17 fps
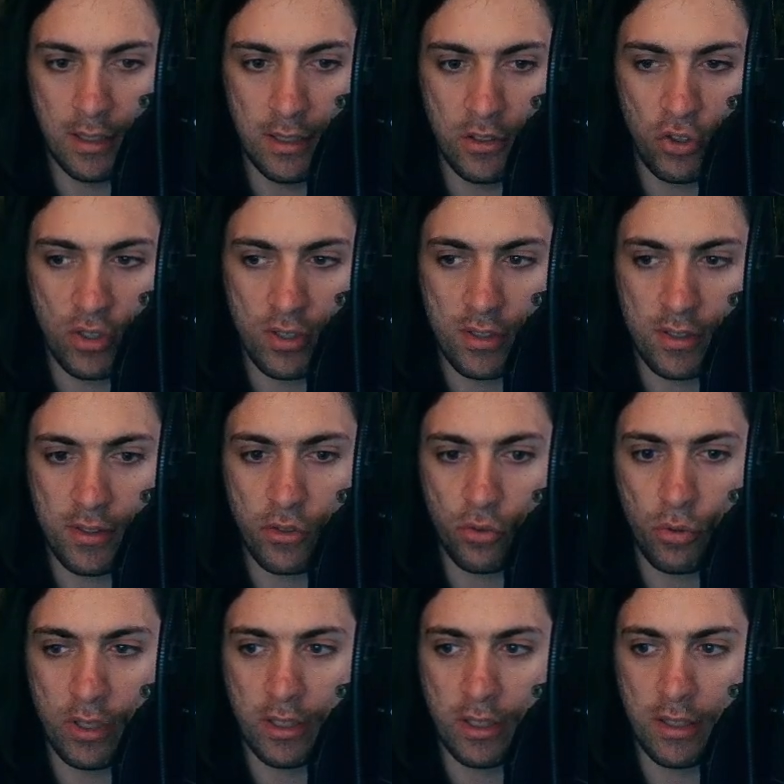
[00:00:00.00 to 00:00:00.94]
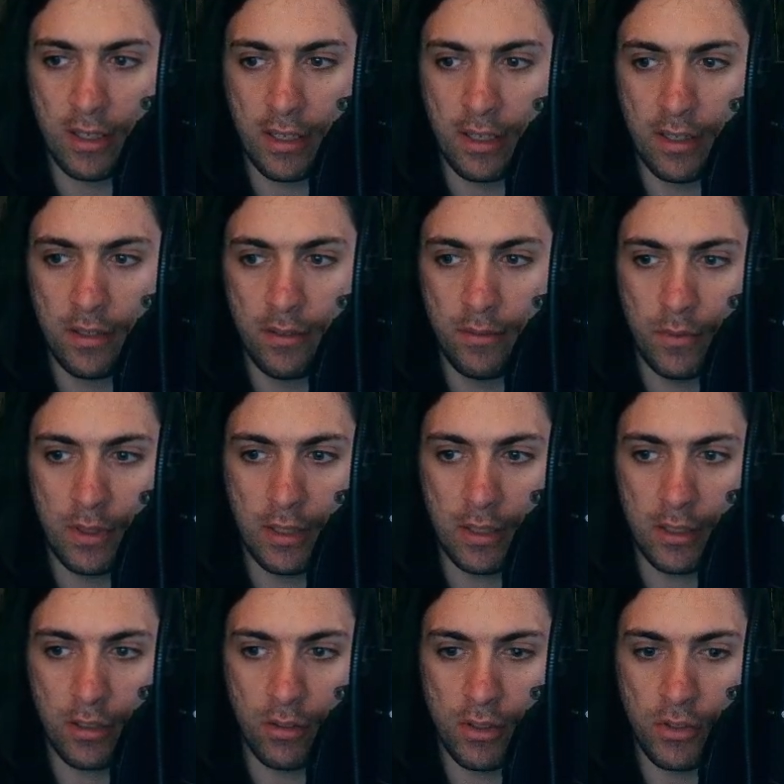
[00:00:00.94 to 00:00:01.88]
just a straight line
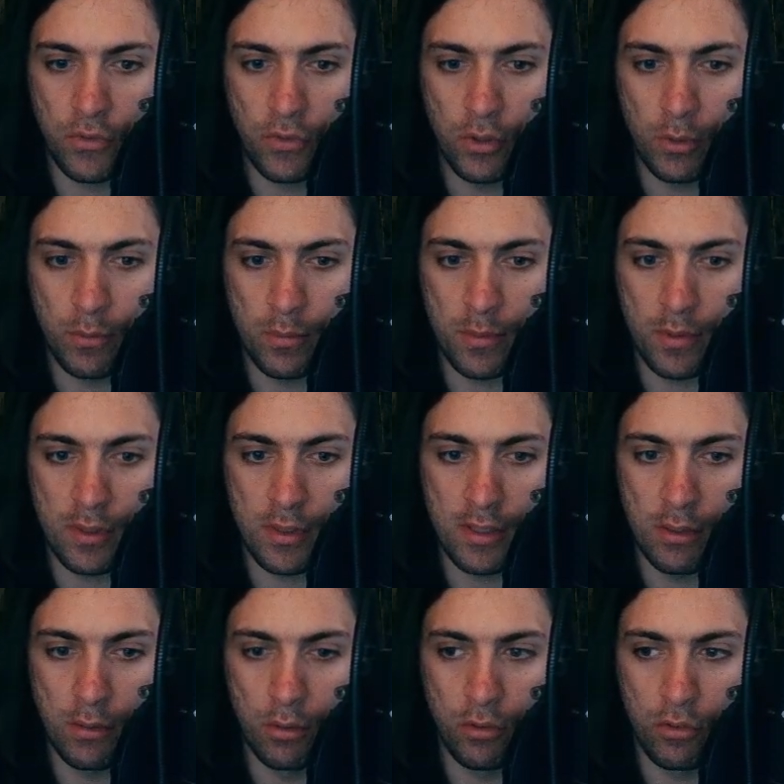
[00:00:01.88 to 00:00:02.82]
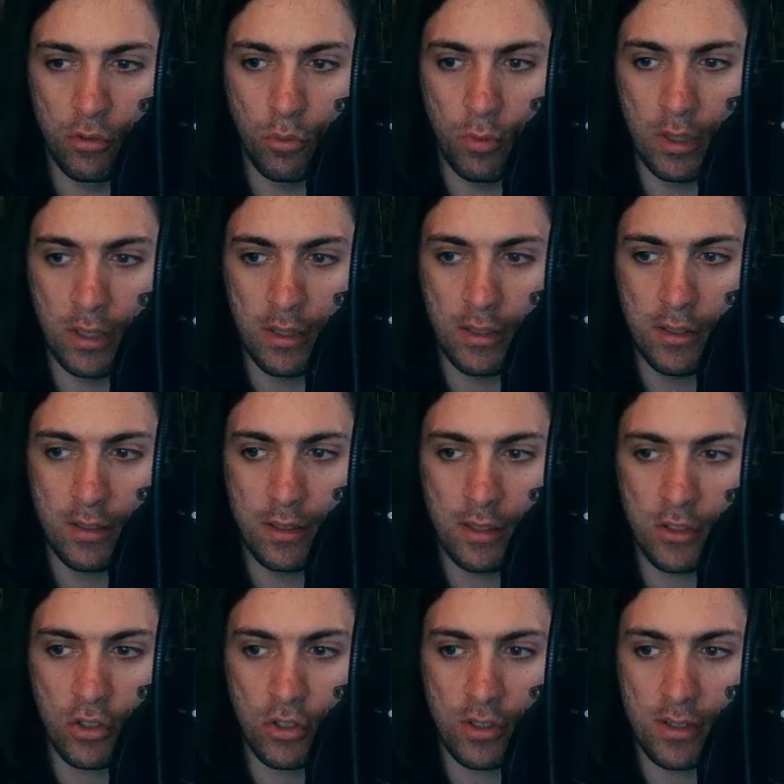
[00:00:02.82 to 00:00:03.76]
that goes from 0 to 1.
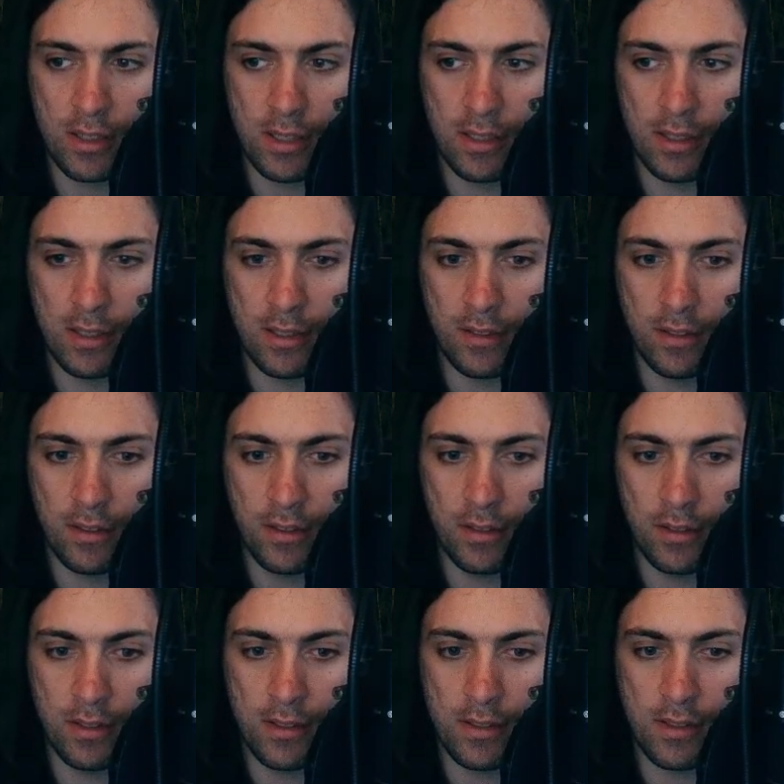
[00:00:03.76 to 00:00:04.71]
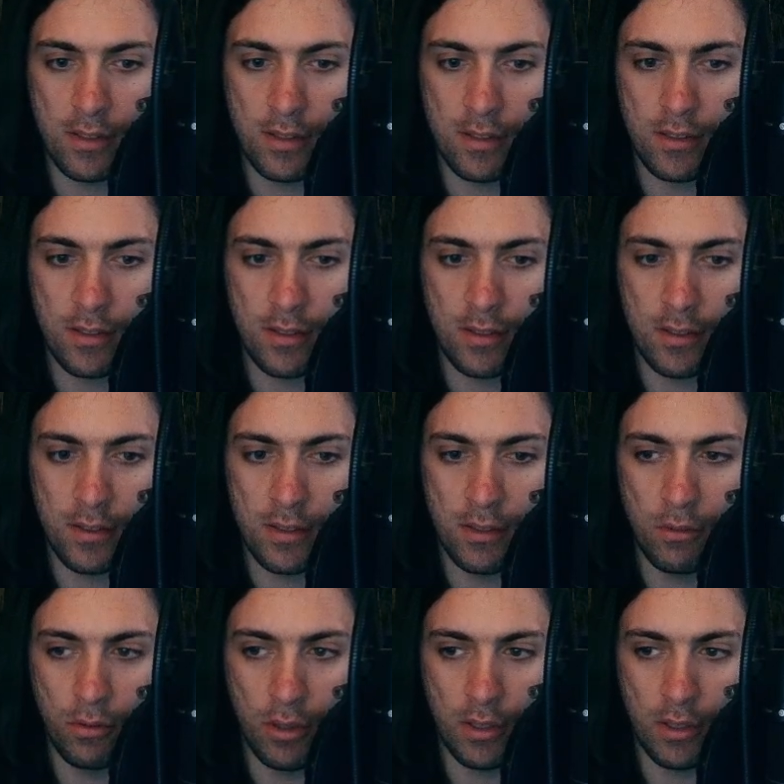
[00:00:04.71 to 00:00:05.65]
Let's just say that this is
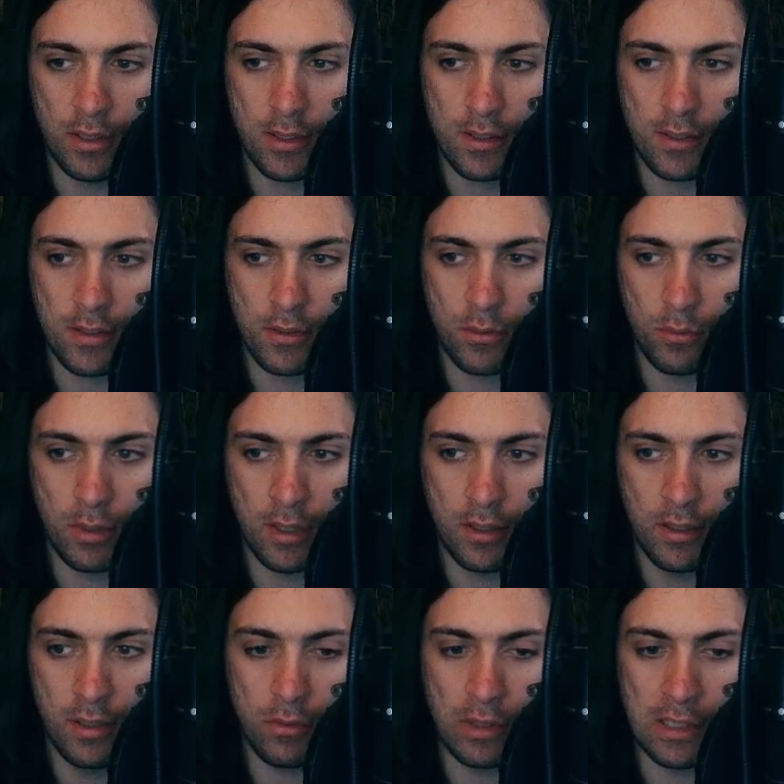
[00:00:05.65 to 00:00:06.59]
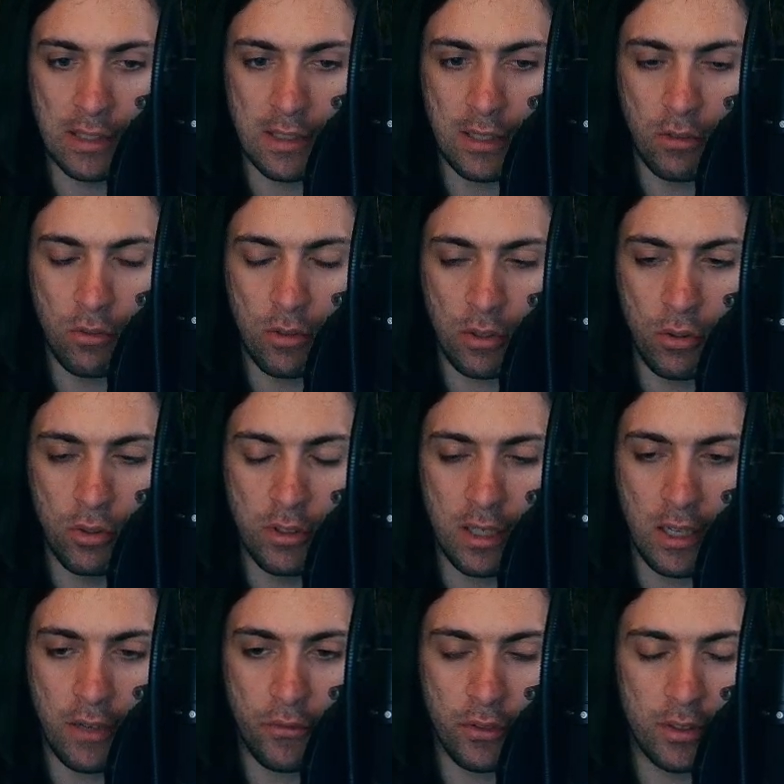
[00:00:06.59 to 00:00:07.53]
0 and this is 1. And then you could
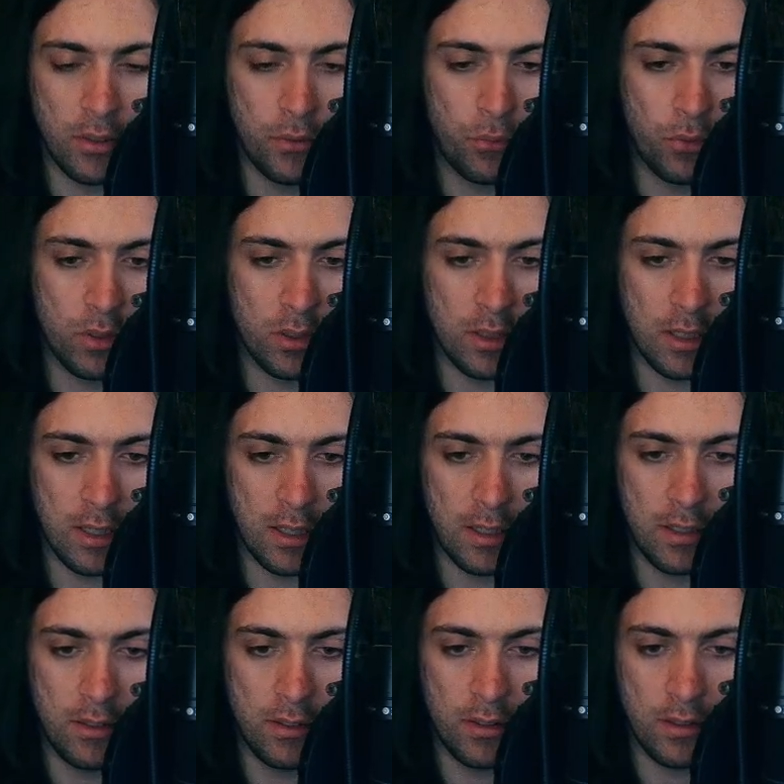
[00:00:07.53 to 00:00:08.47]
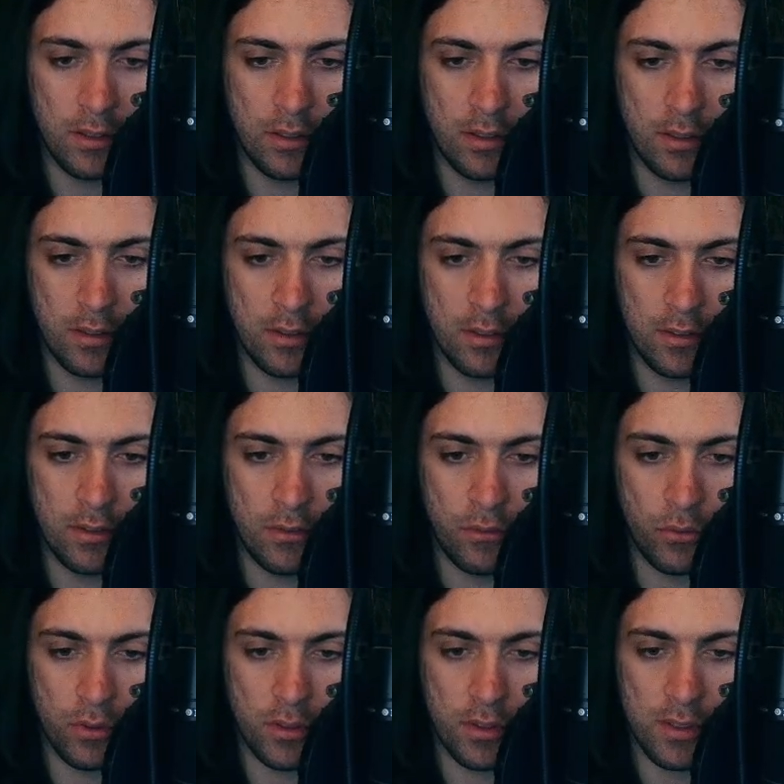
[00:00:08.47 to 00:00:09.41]
have a different line
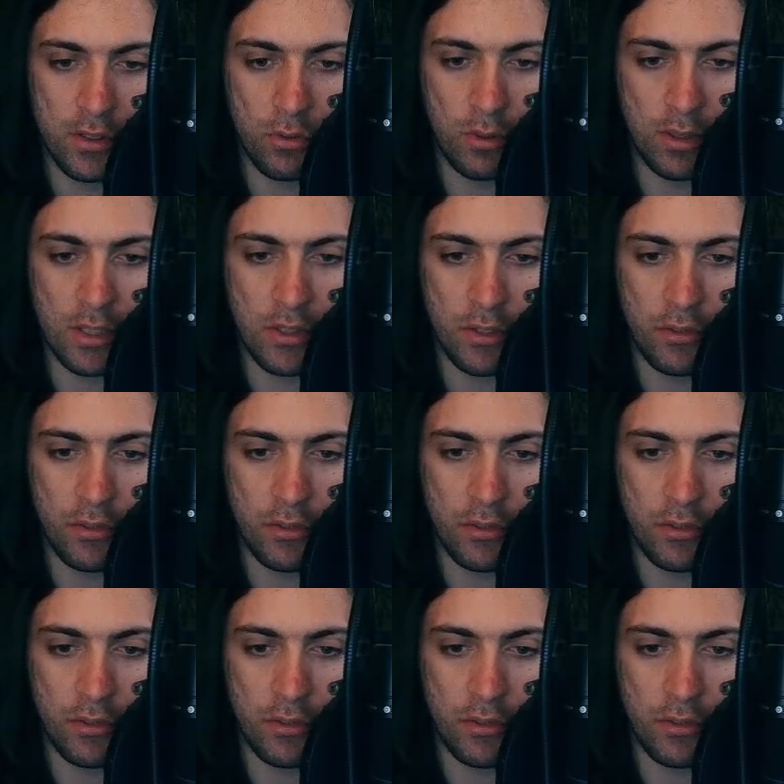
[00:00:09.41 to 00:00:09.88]
for this transfer